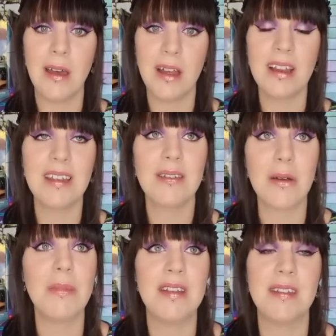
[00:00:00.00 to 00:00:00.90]
At least
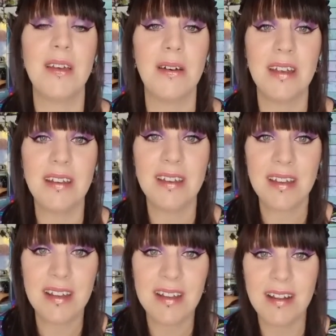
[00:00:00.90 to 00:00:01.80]
I'm inside,
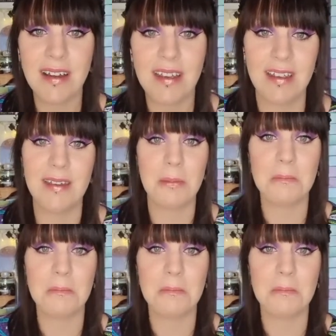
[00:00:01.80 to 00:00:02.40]
like,